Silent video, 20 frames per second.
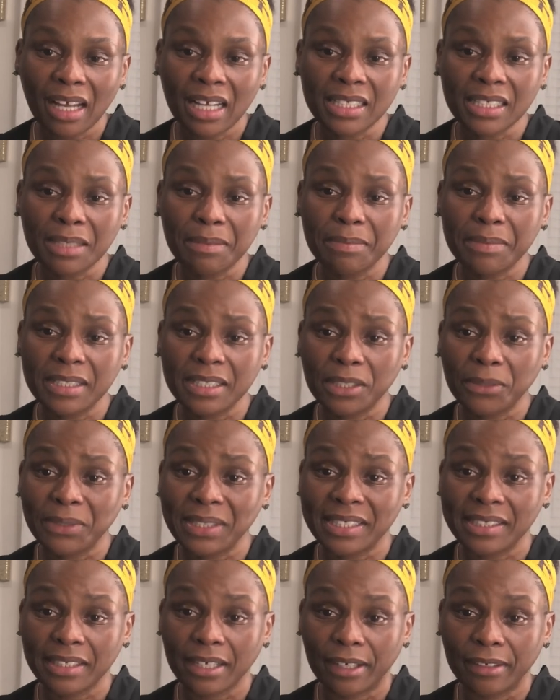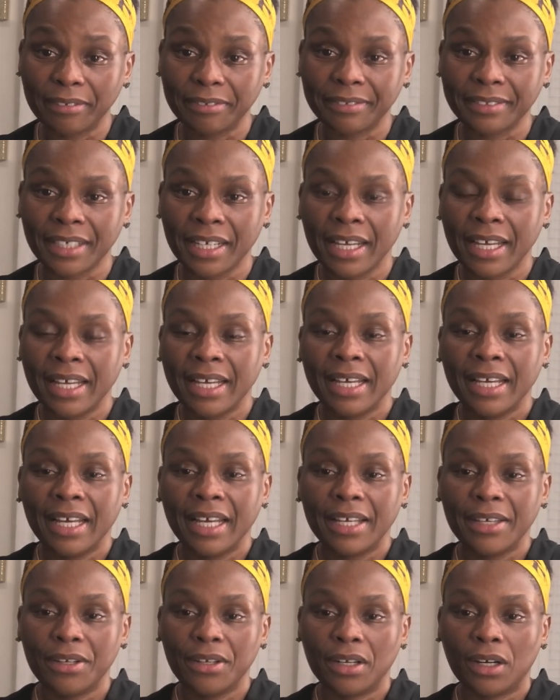to deal with self,
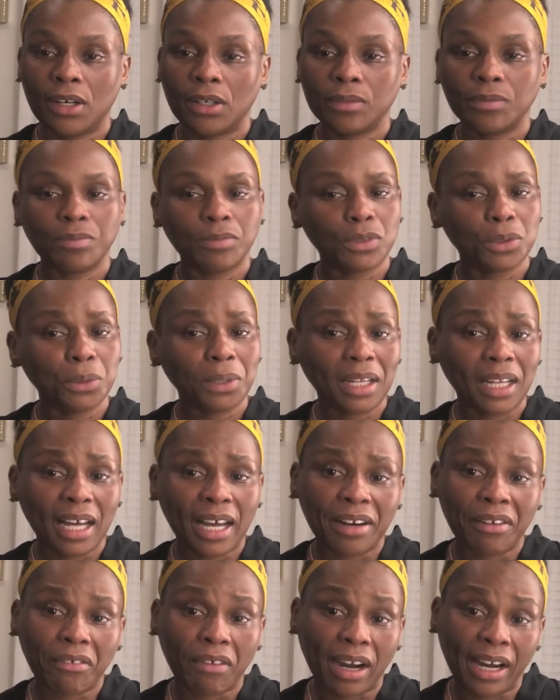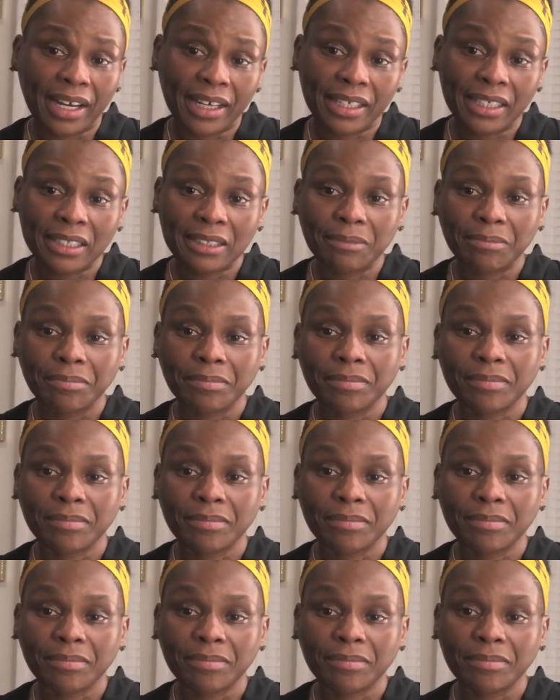you know, do a lot of writing.